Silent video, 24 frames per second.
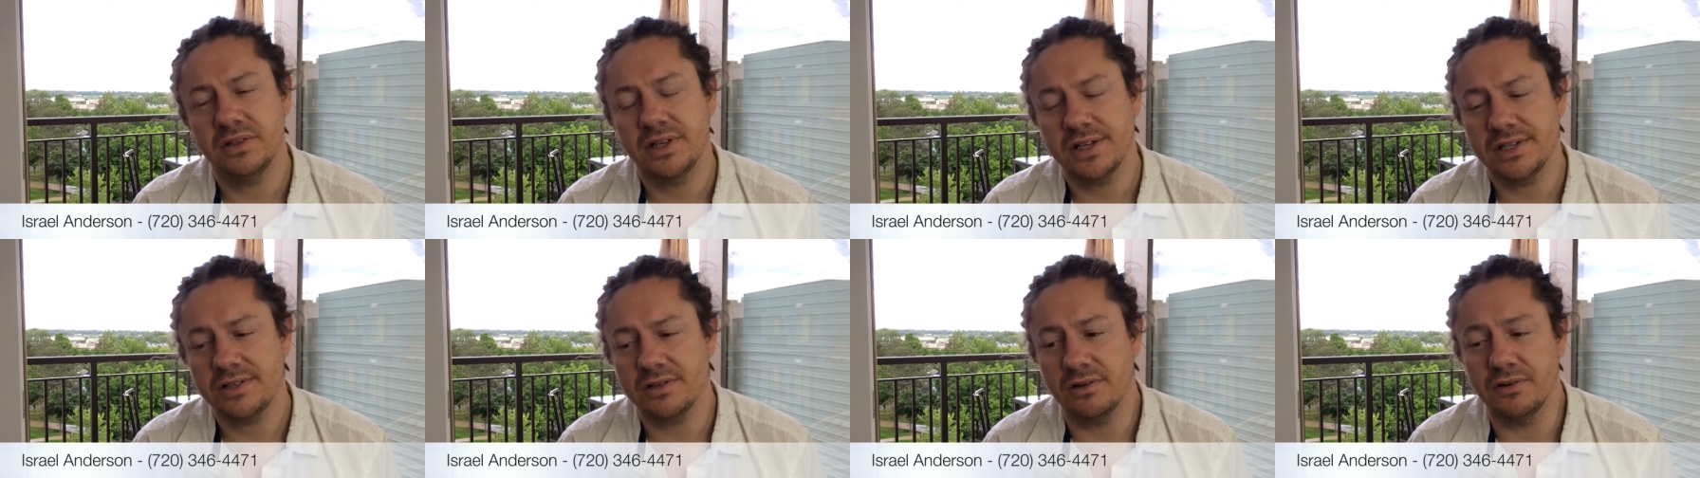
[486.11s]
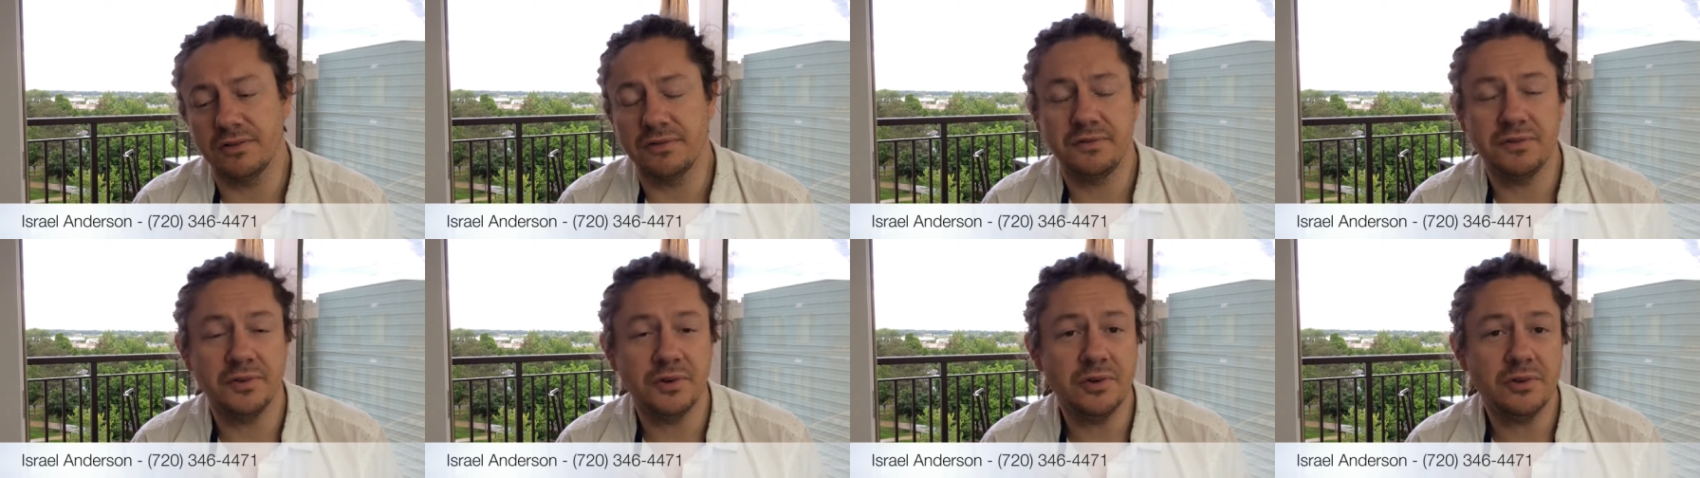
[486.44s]
It's
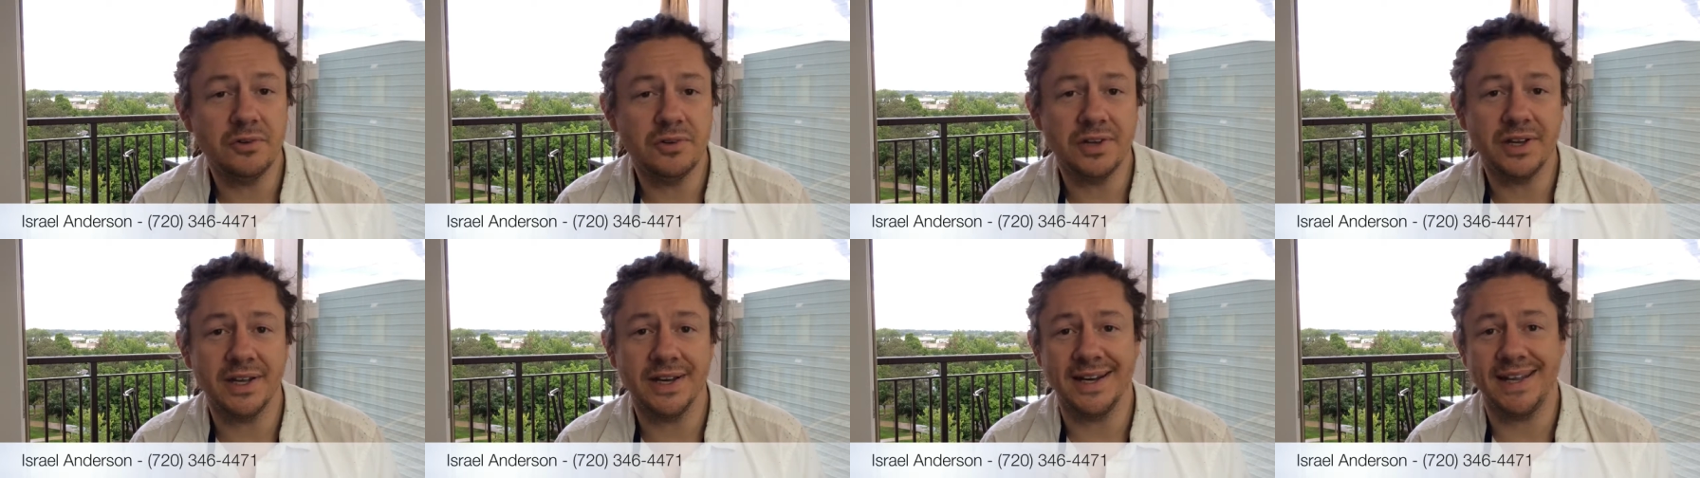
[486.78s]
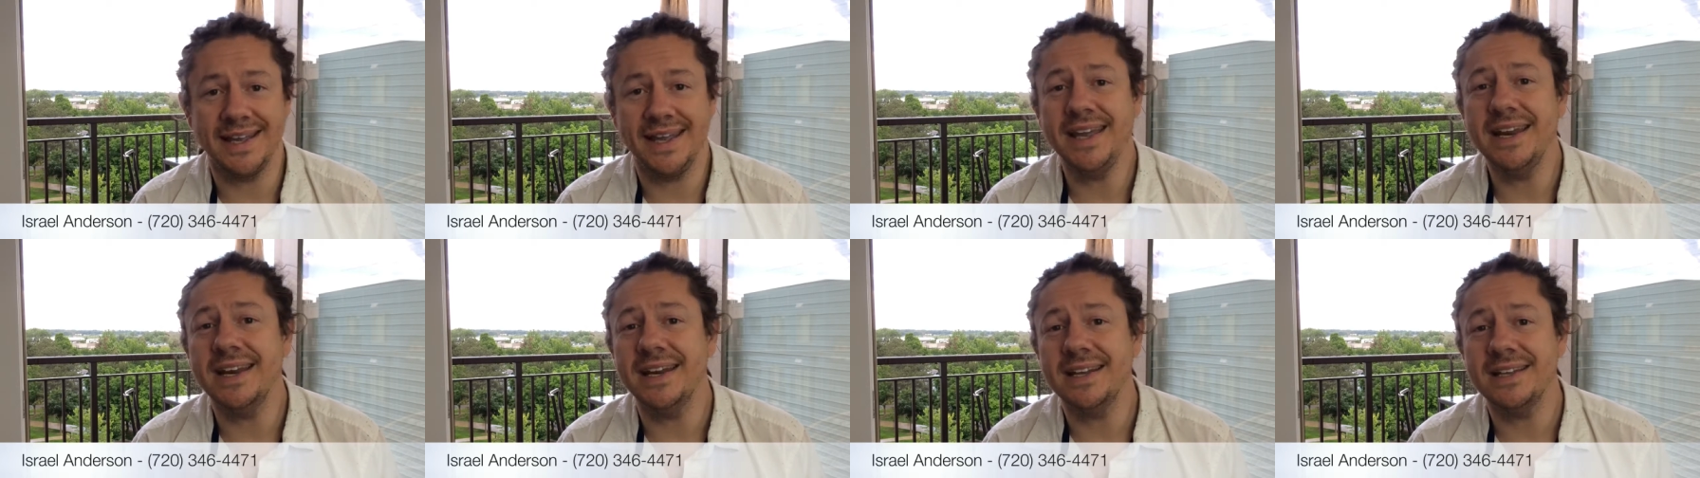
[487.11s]
all food. You're
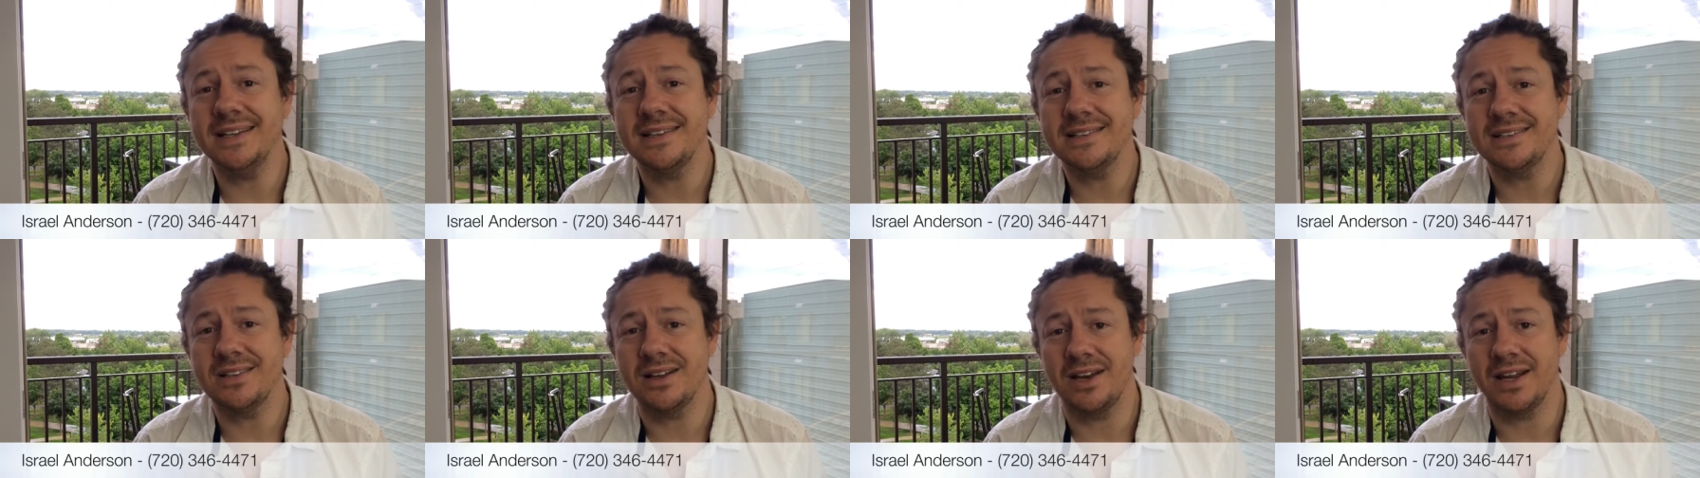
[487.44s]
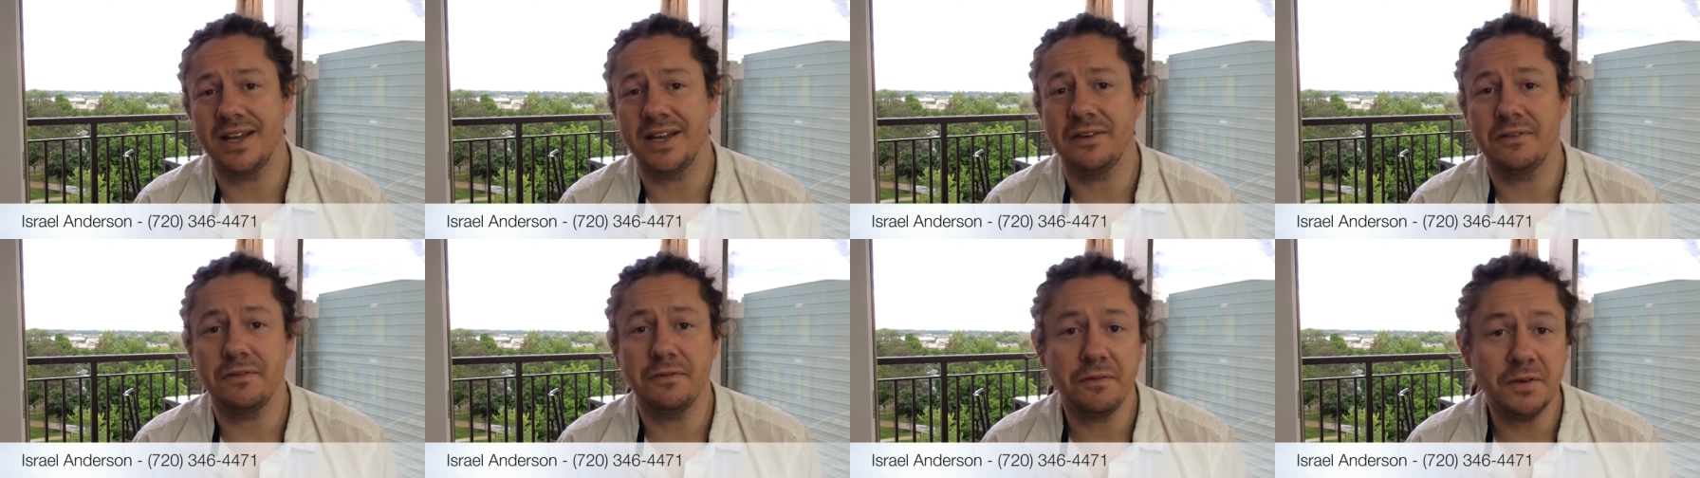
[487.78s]
going to eat it. It's not
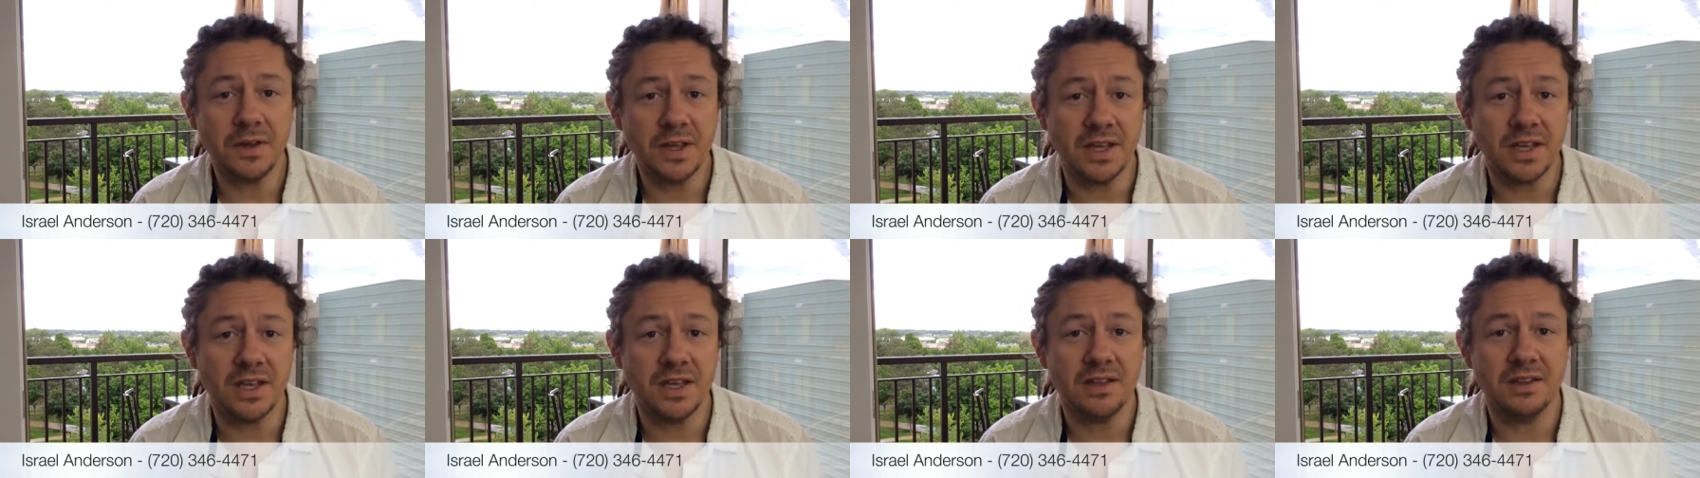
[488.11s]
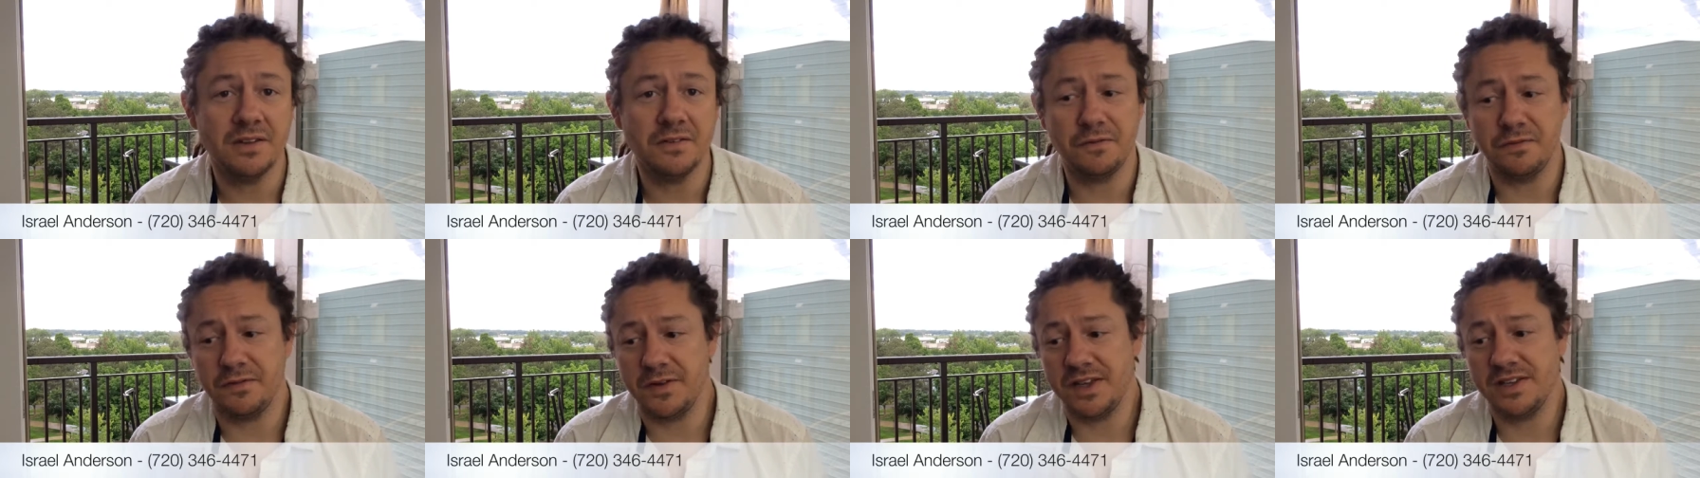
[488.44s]
like a fee.
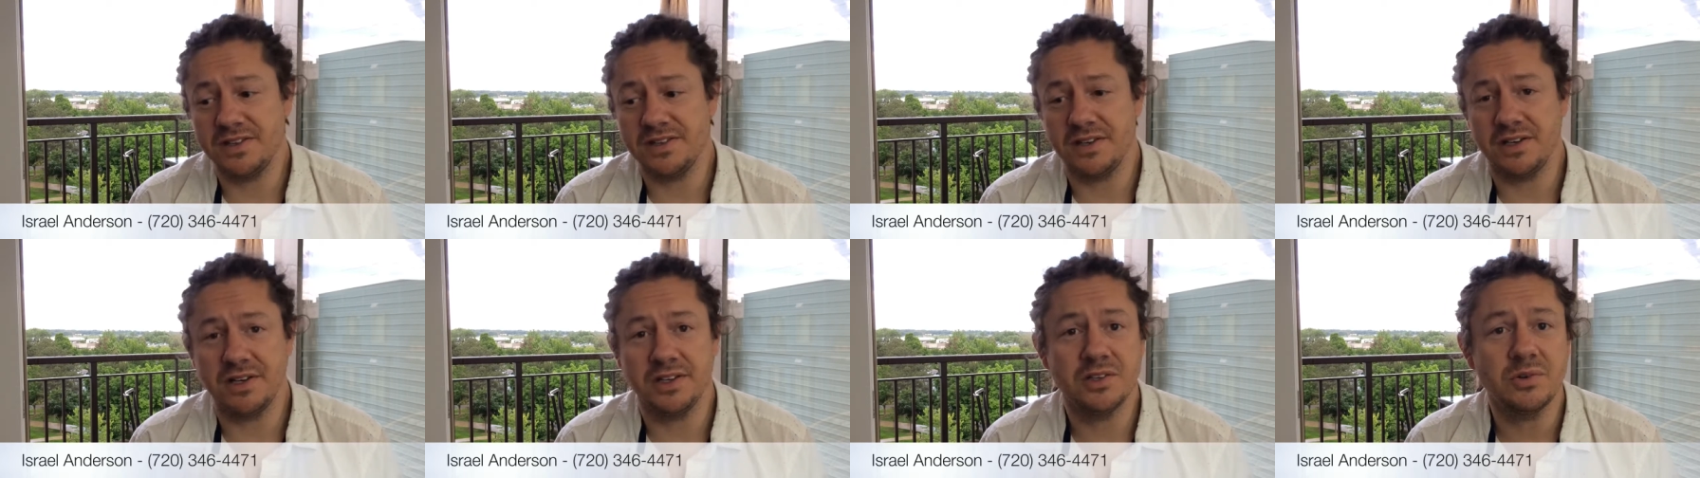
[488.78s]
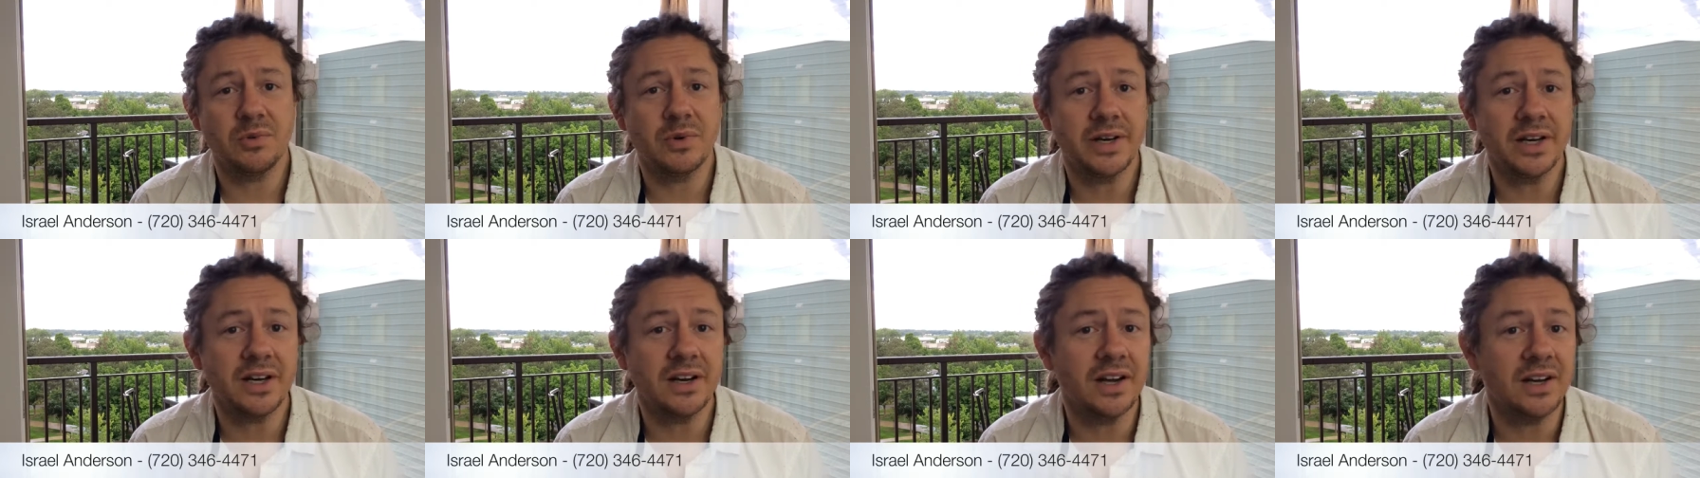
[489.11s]
The fee's only
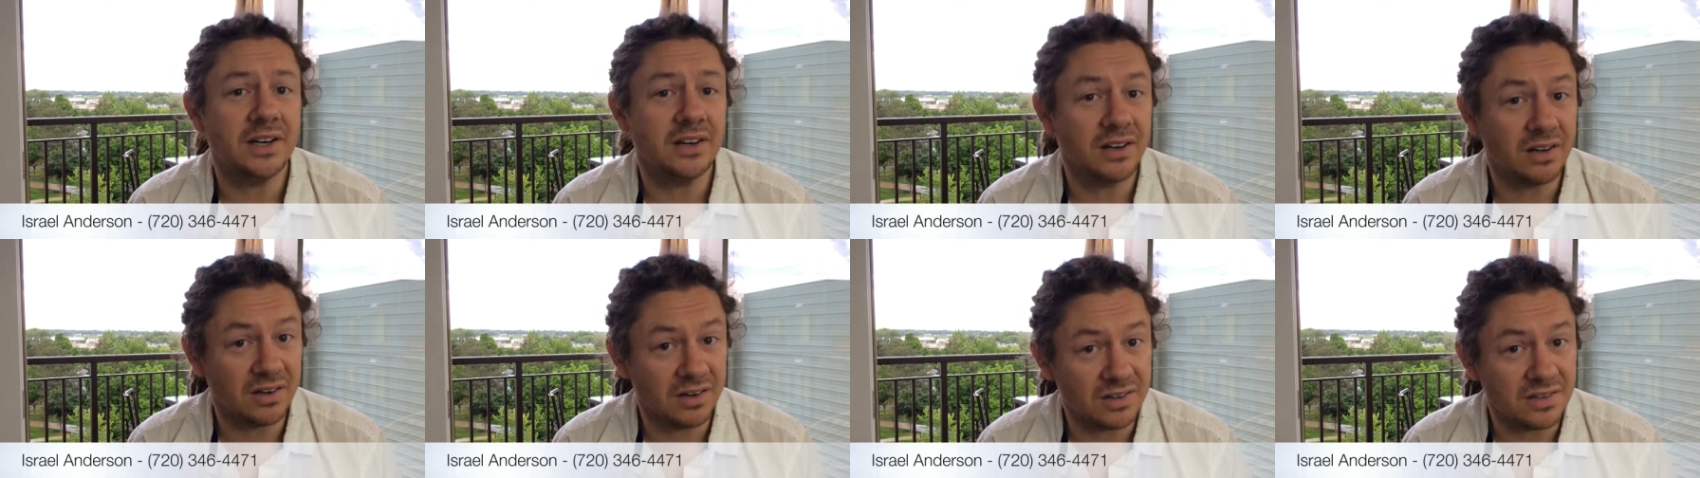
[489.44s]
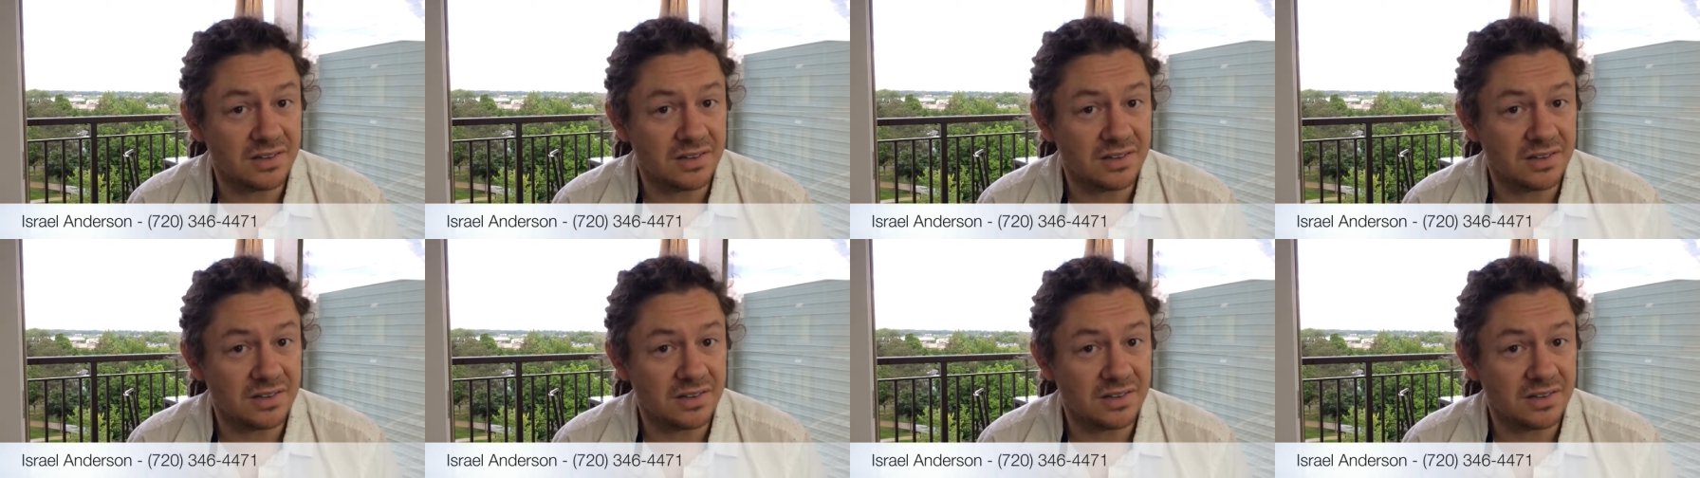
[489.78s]
$29,